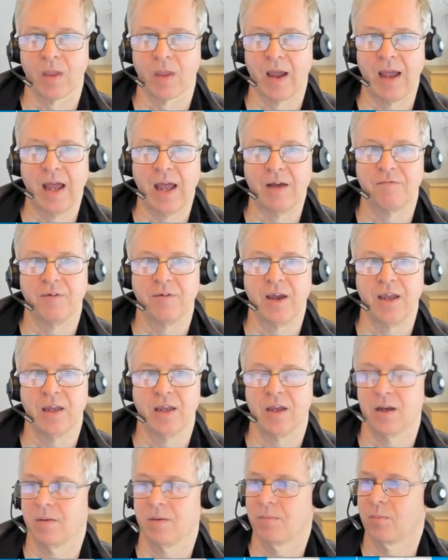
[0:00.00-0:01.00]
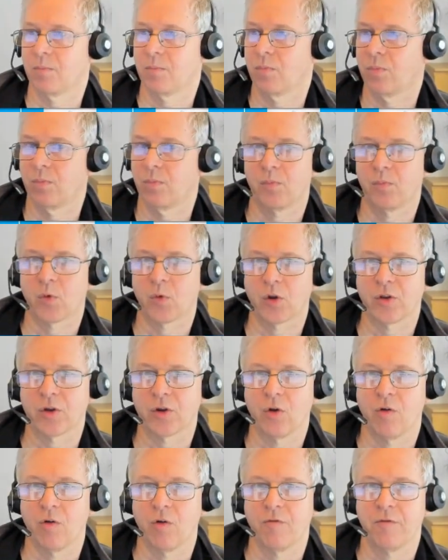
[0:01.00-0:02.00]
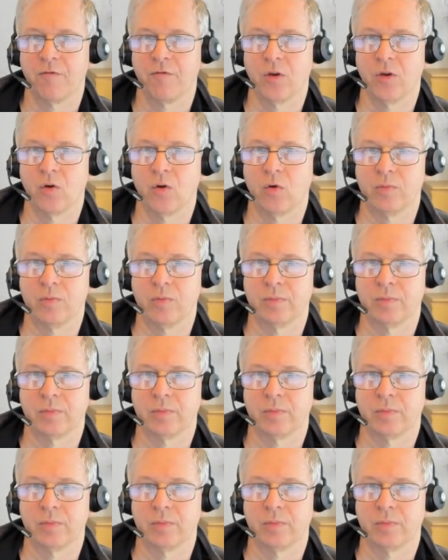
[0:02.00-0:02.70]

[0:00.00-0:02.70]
I have a product overview.